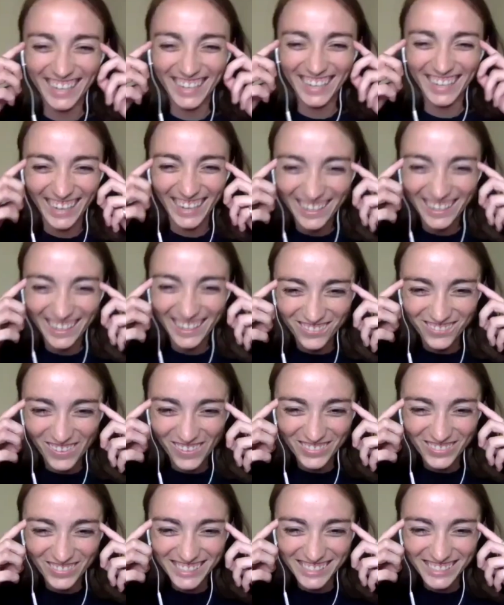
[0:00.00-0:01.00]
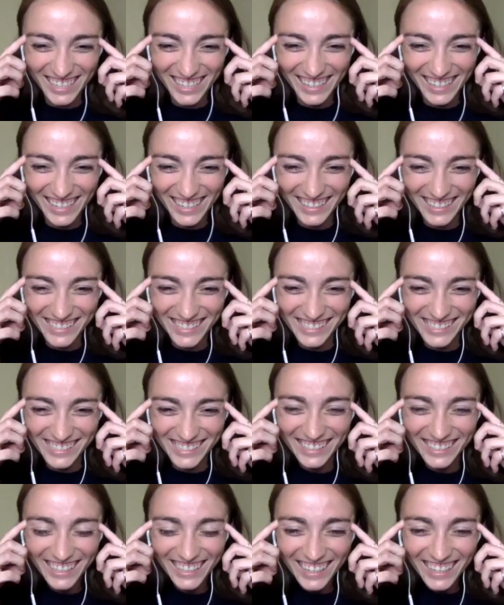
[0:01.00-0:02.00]
I remember saying this,
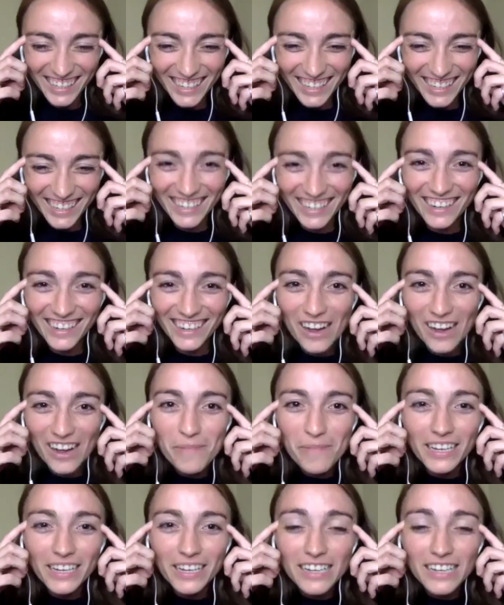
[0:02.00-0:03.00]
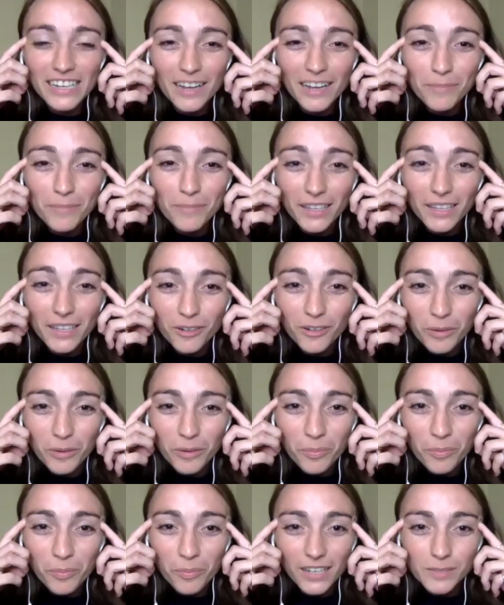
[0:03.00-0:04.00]
and oh my god, my little
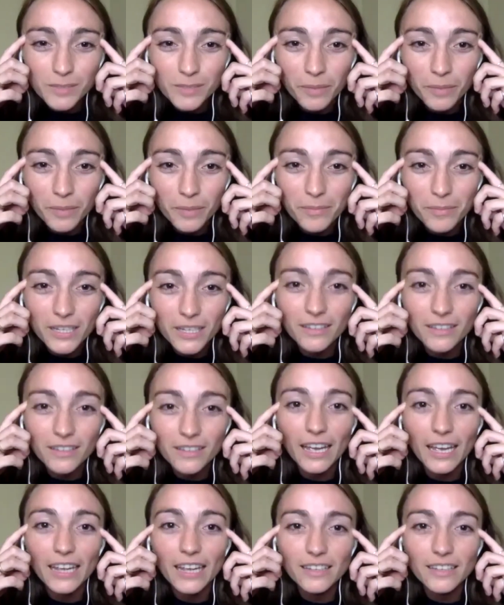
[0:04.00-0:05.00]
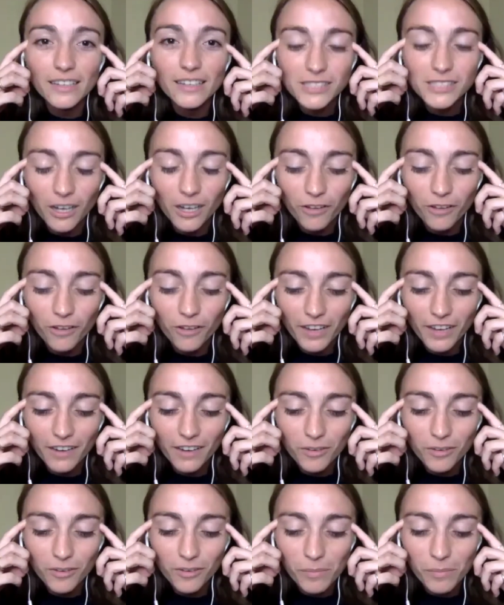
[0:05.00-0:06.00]
repressed baby gay self. I
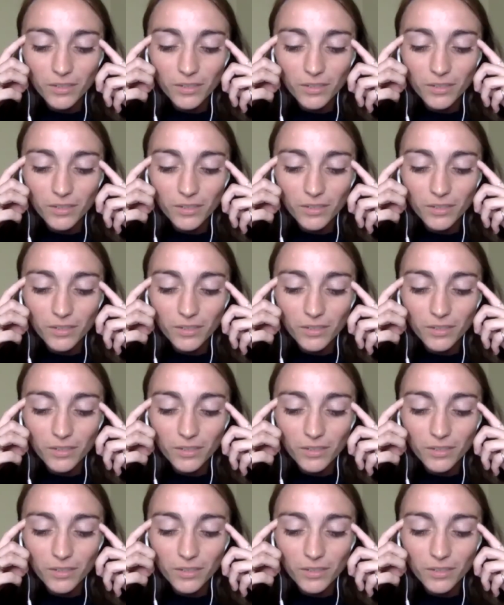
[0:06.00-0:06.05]
remember